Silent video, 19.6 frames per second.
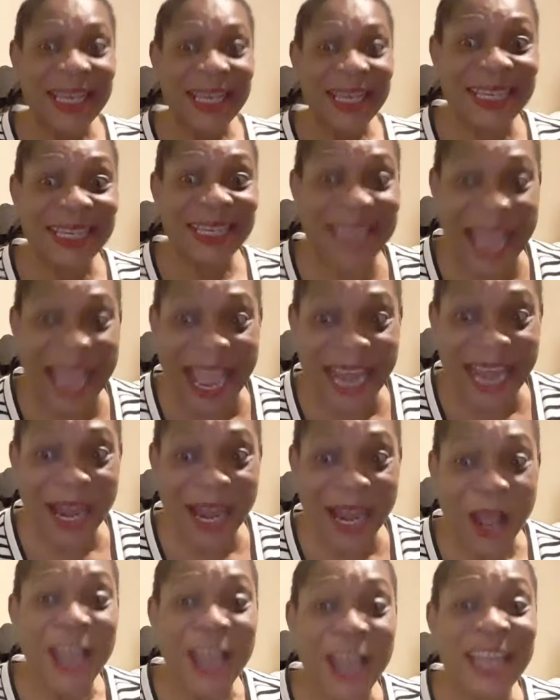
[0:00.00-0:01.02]
Then
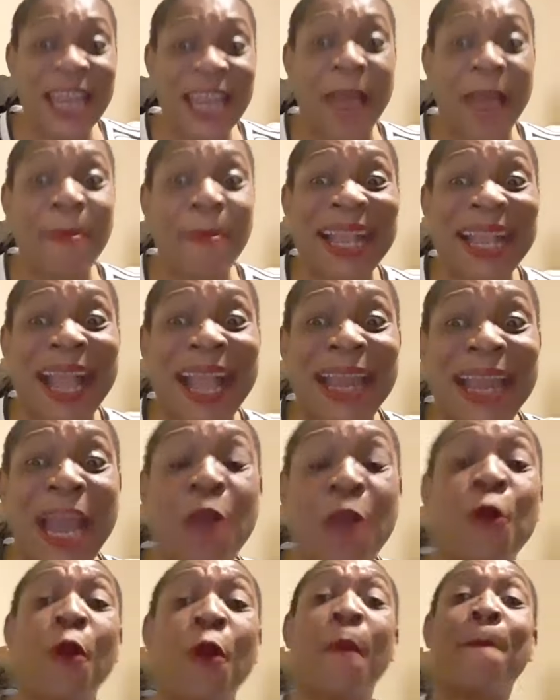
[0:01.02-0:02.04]
they make her
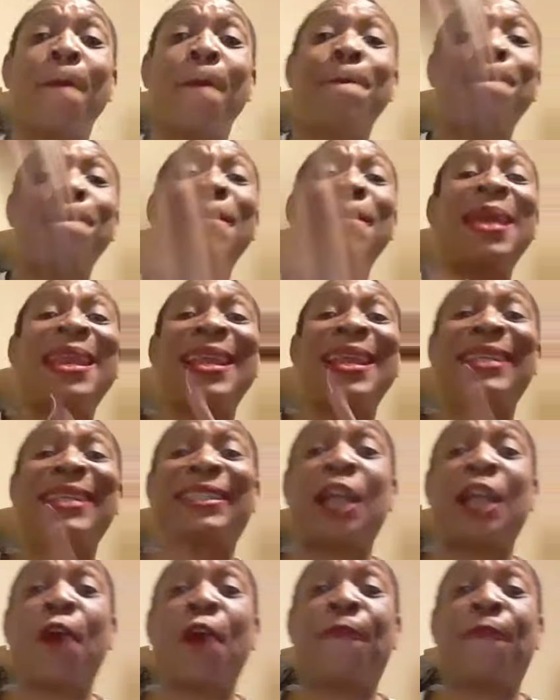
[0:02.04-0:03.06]
now
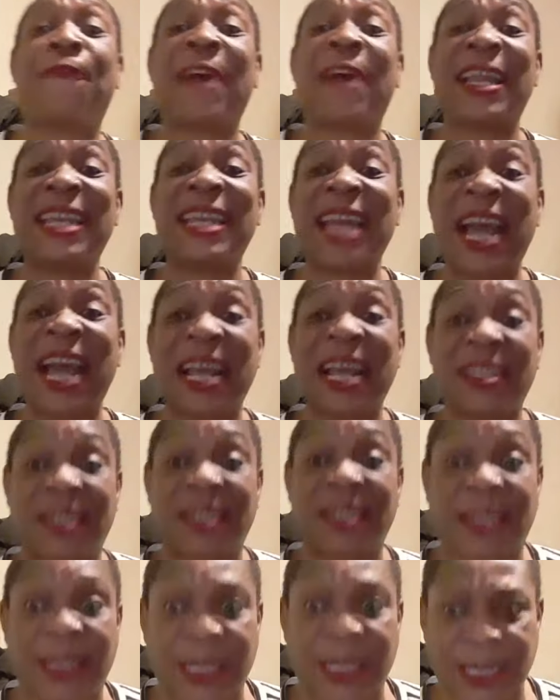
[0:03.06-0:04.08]
Minister of
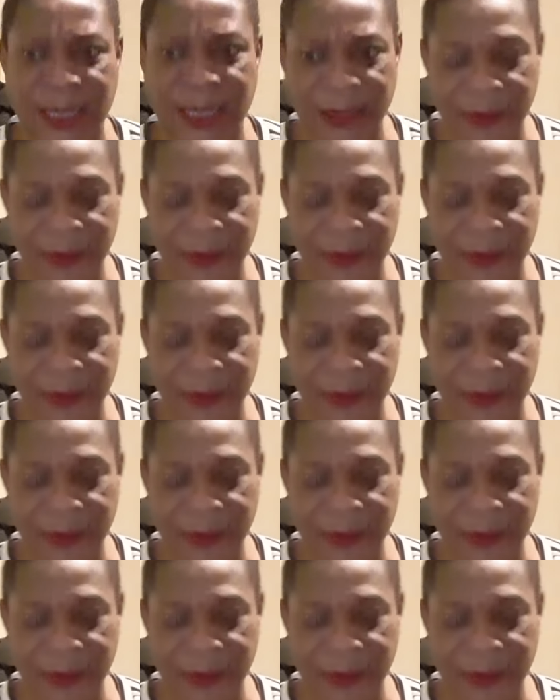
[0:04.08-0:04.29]
Finance.